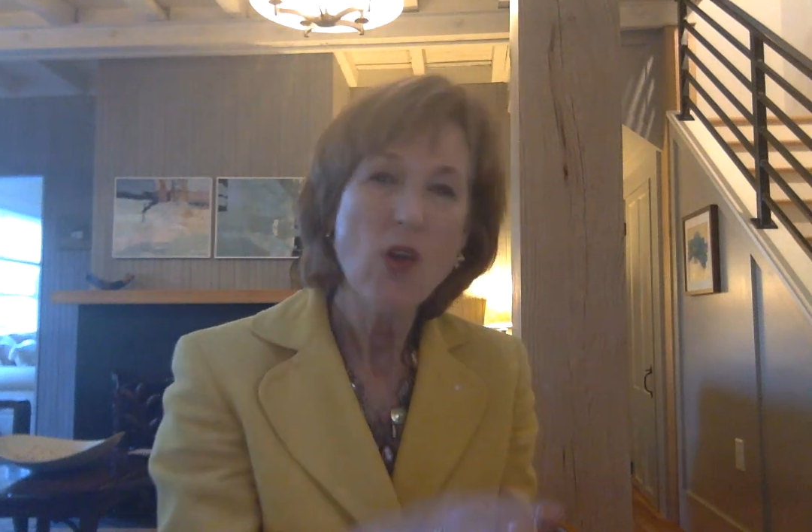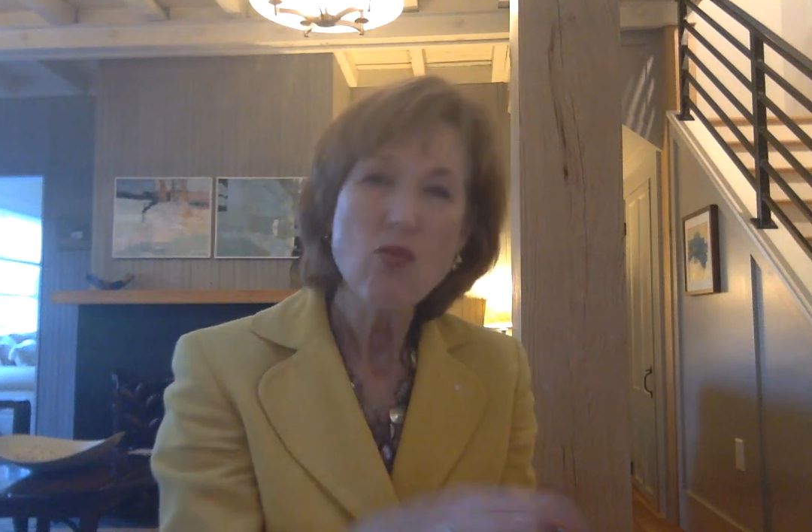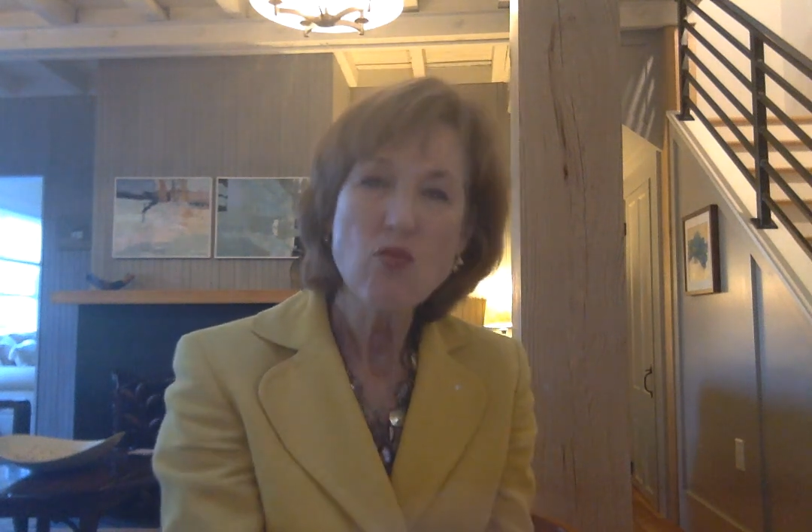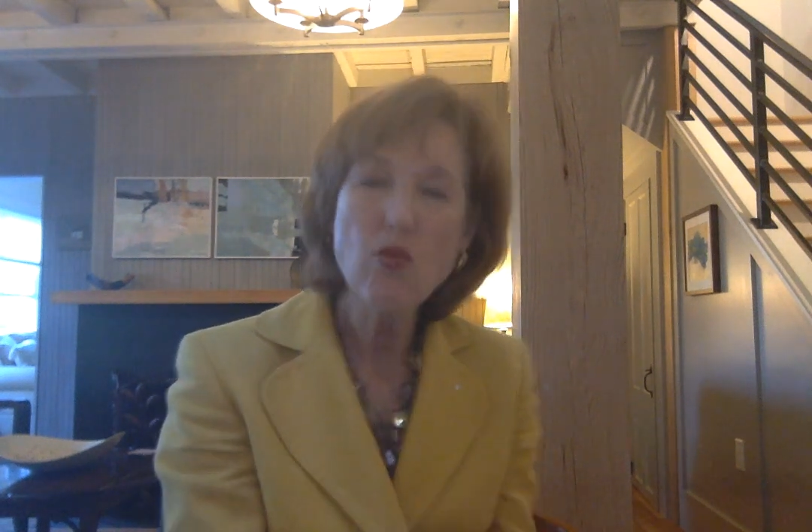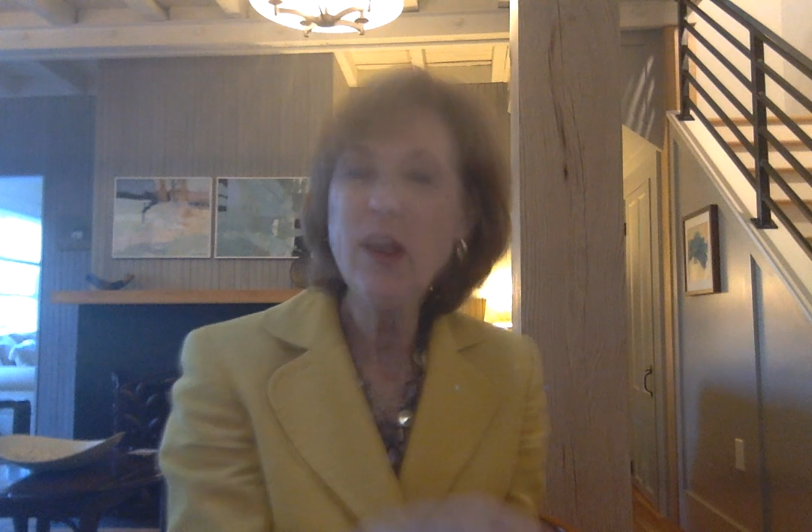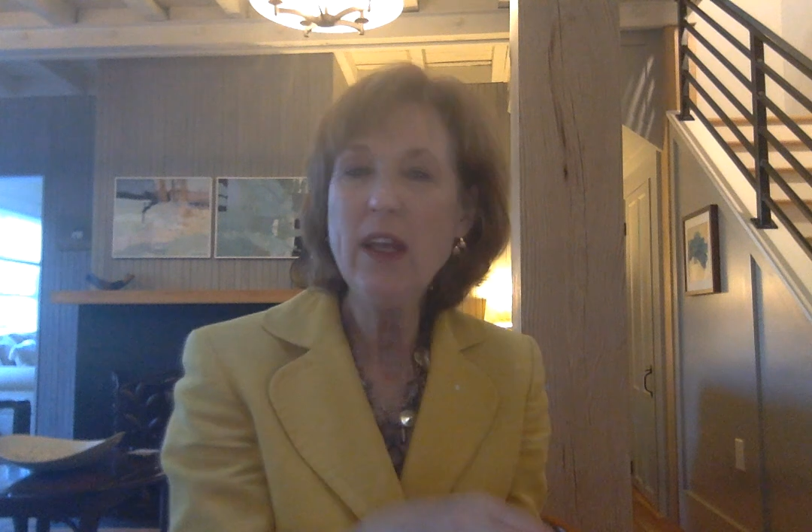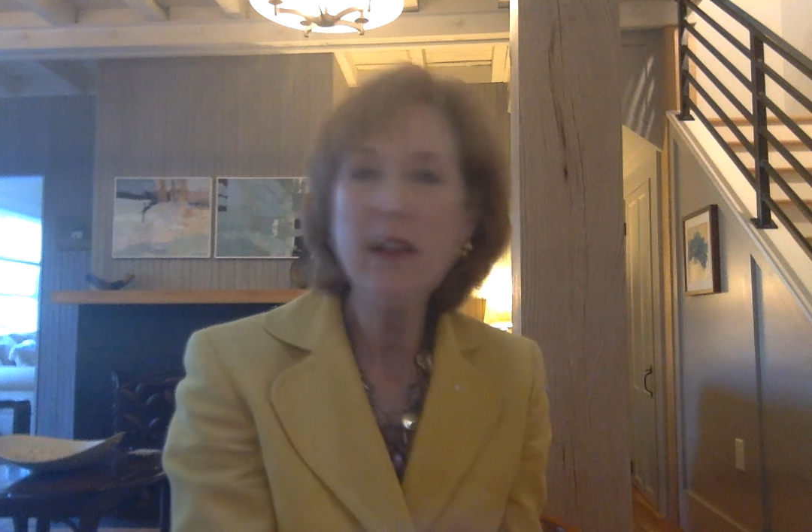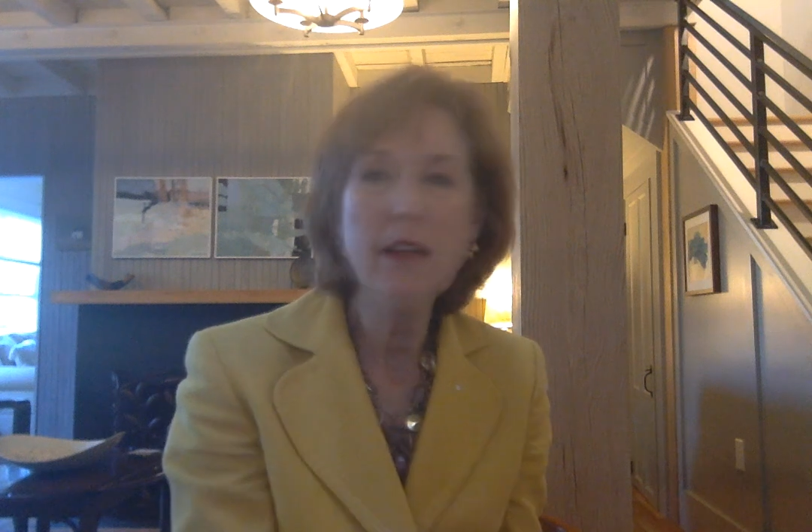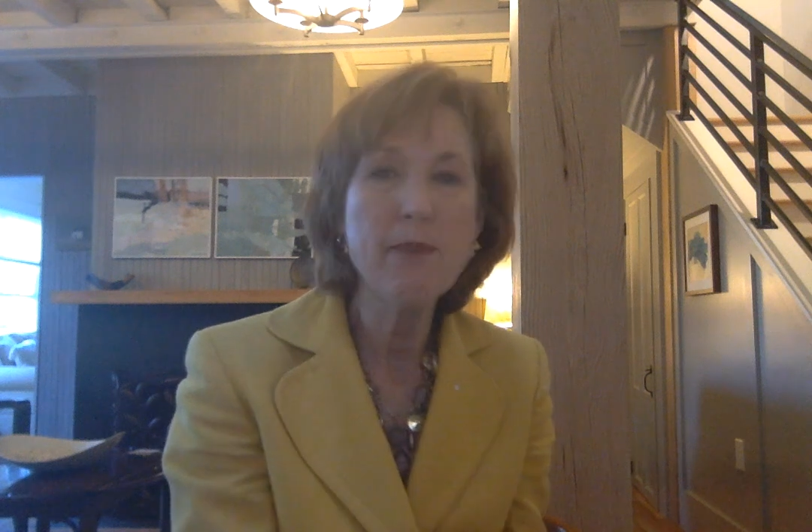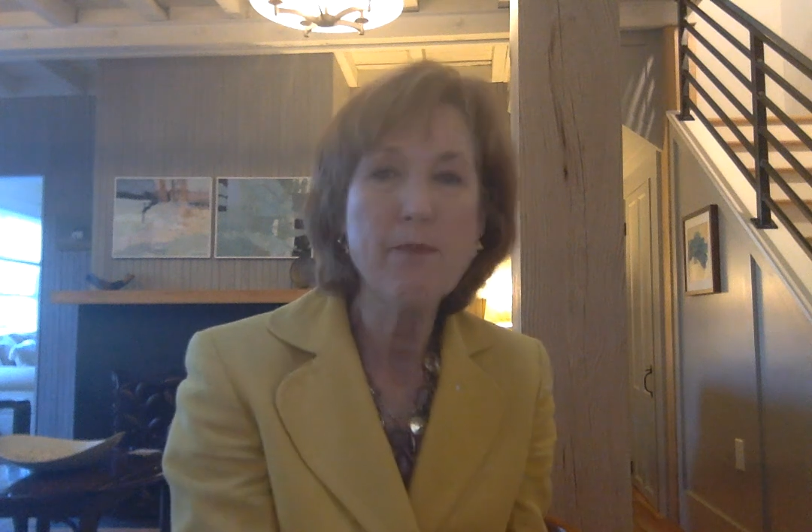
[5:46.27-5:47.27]

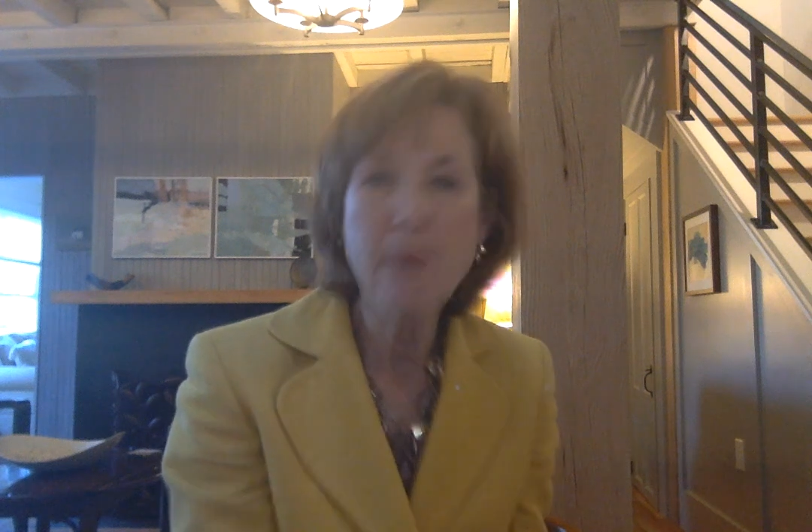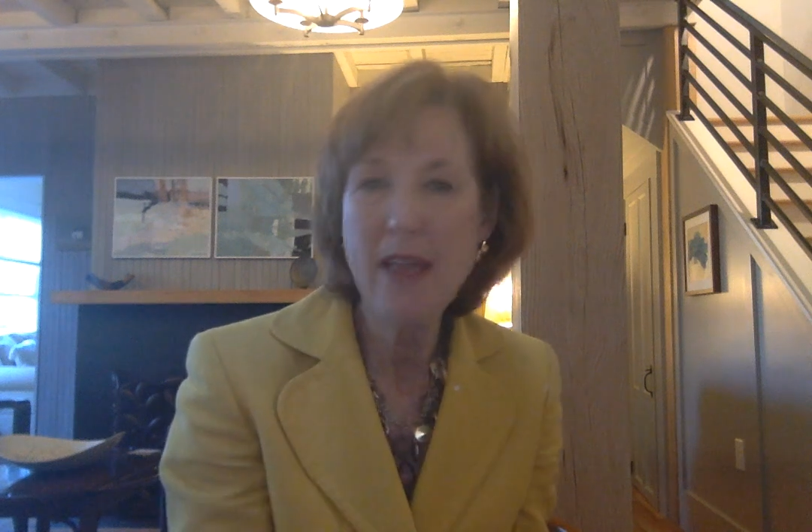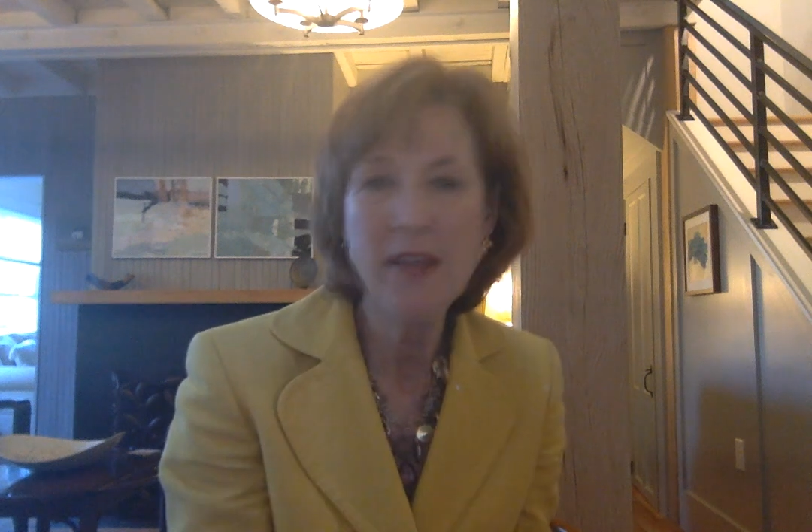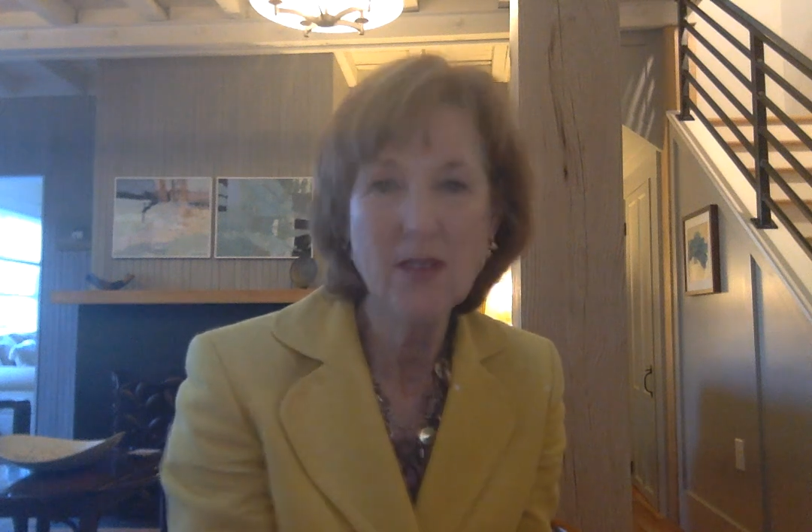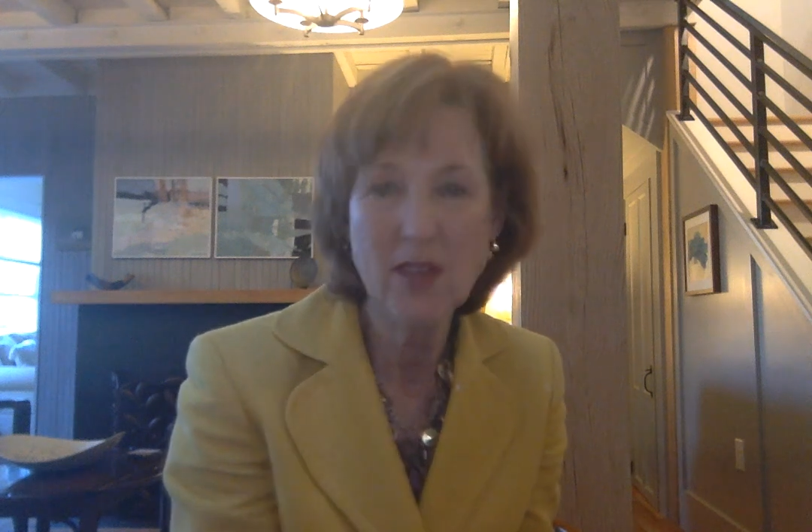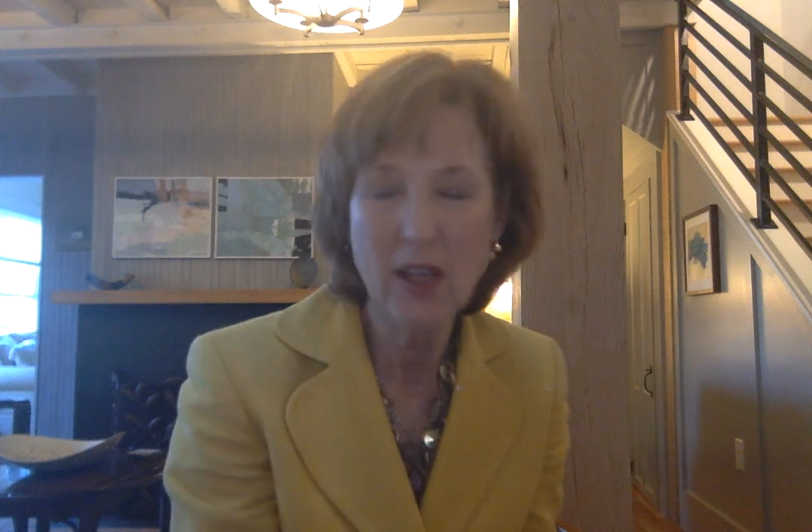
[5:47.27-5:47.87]
really basic